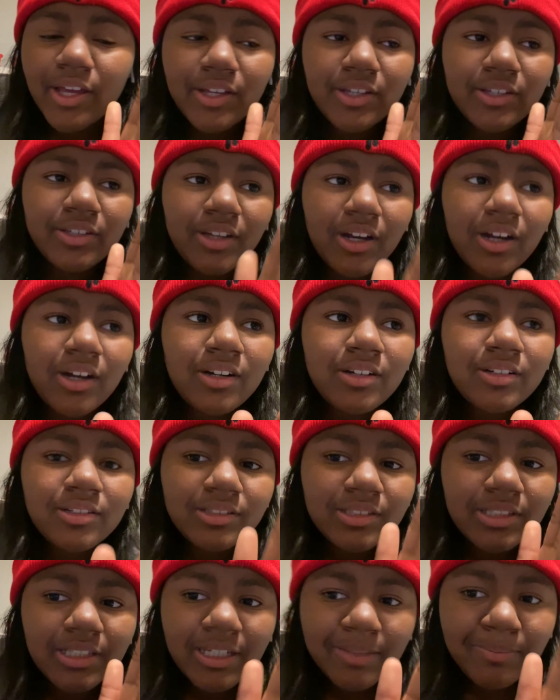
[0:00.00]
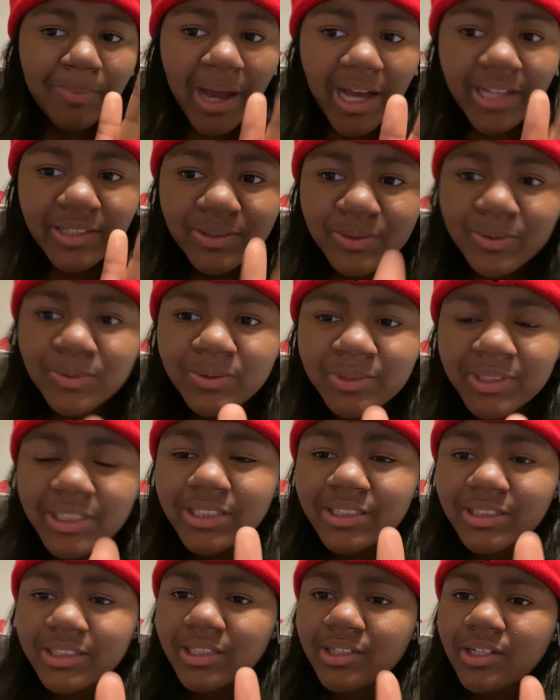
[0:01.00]
Y'all need my school
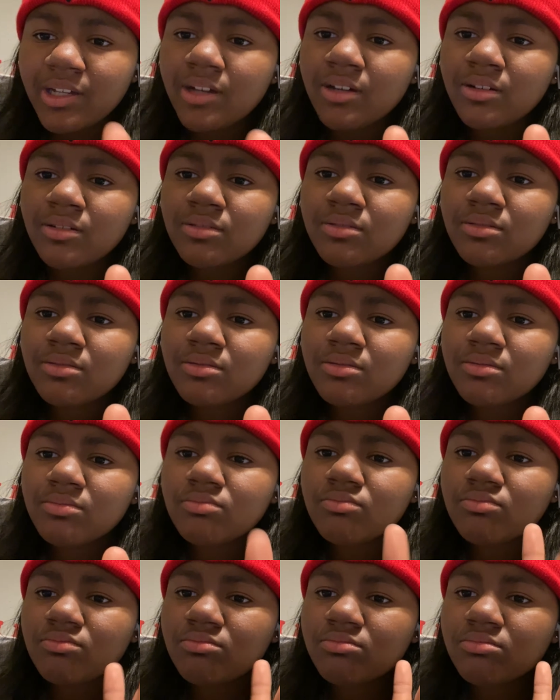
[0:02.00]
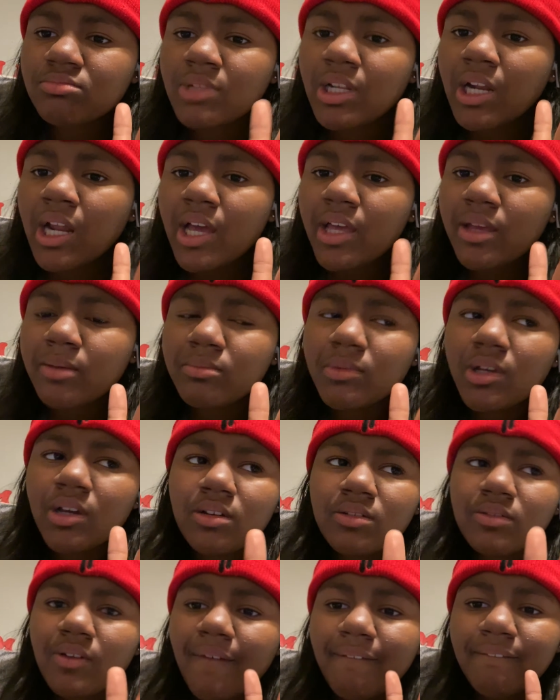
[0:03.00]
needs to know that I am
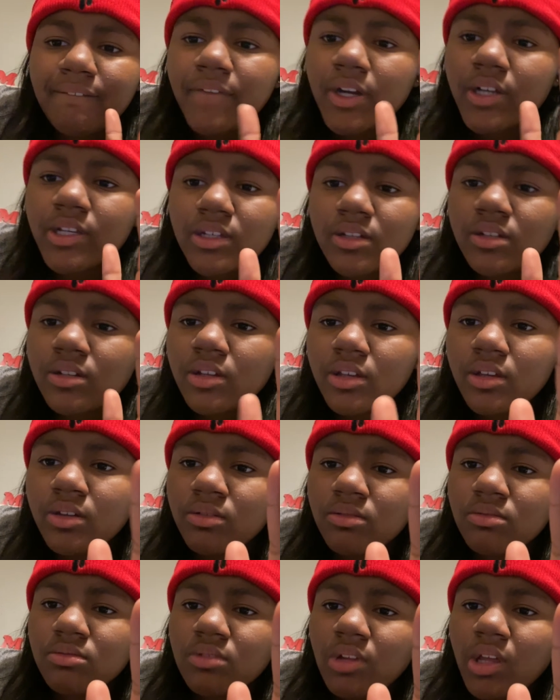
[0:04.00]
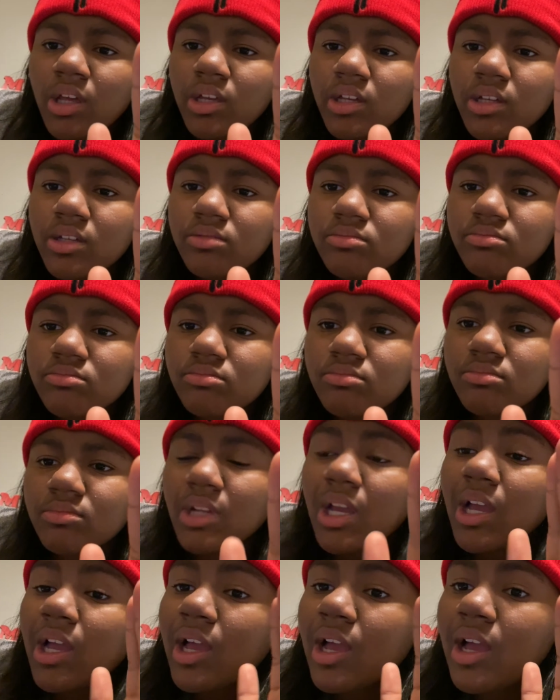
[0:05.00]
not fucking cute. Like
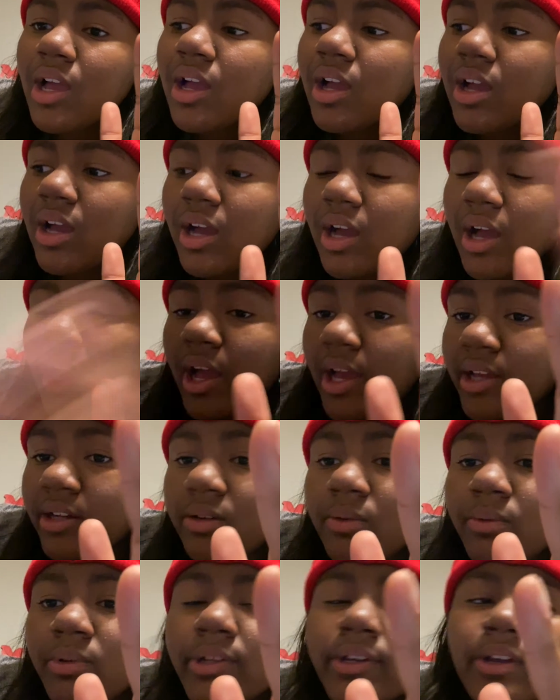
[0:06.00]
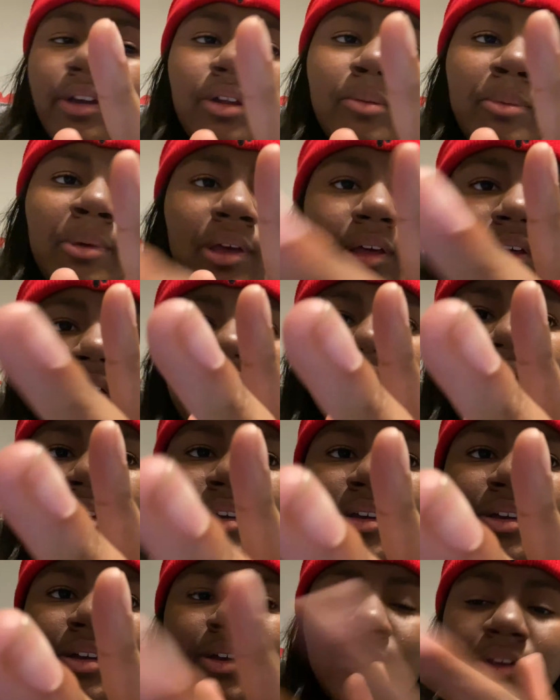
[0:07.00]
I don't wanna go to bed
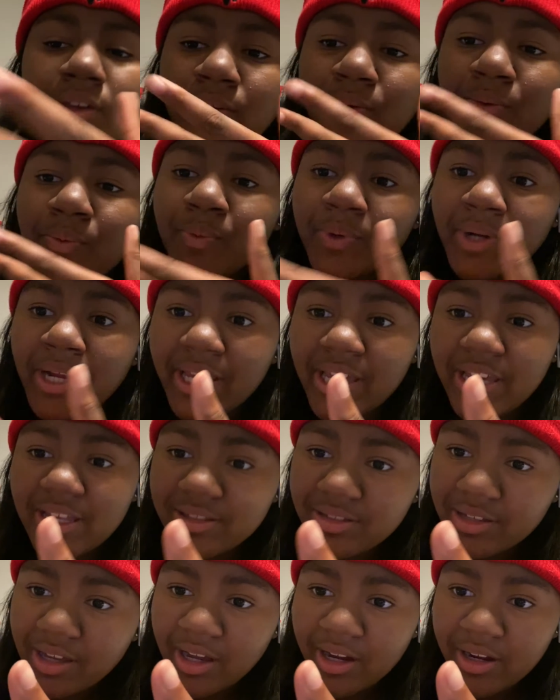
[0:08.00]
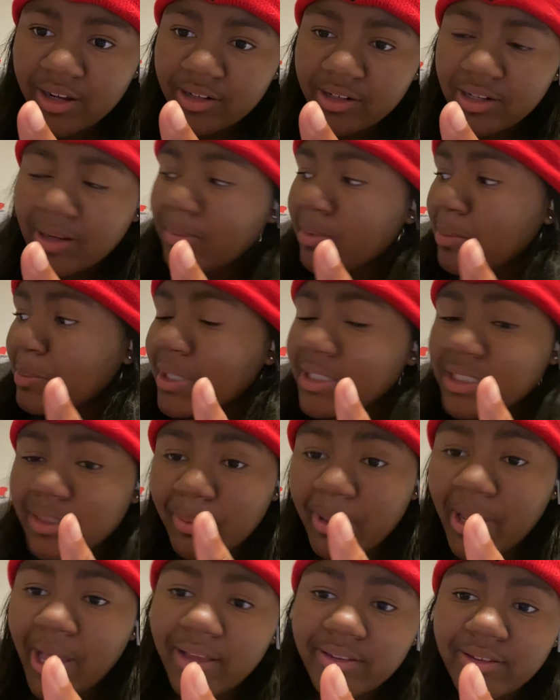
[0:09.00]
when I get tired and I'm about to
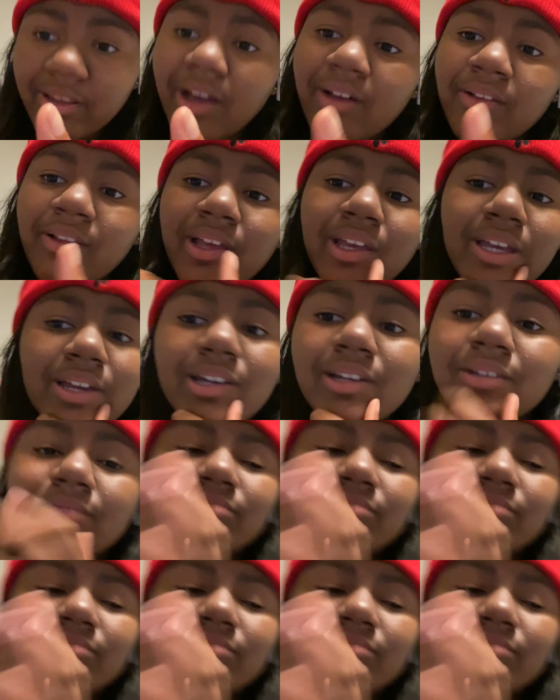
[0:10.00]
pass out like